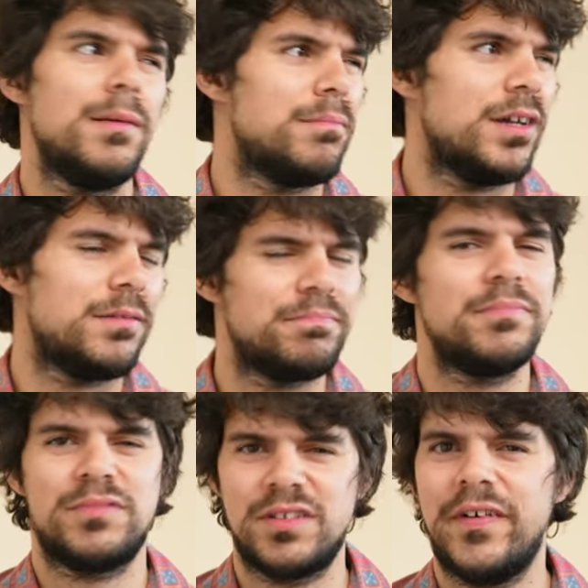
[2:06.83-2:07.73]
but
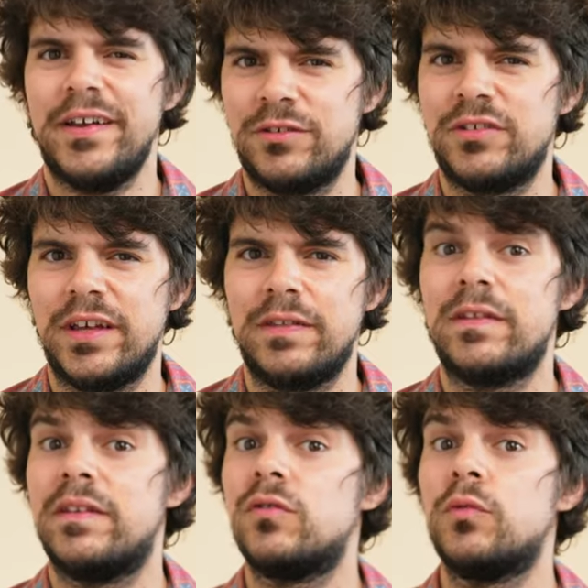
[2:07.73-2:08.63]
suffice to say
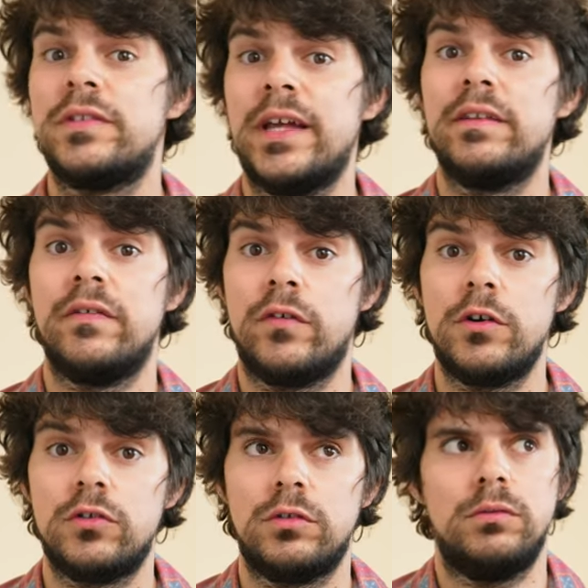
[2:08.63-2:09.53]
that this was not the
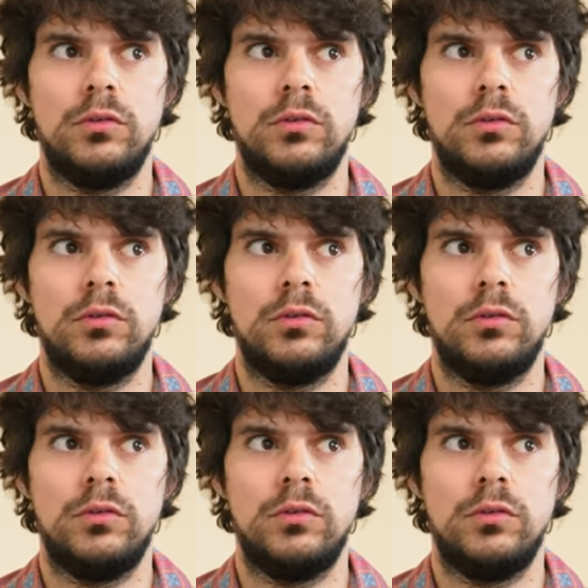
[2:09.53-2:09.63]
first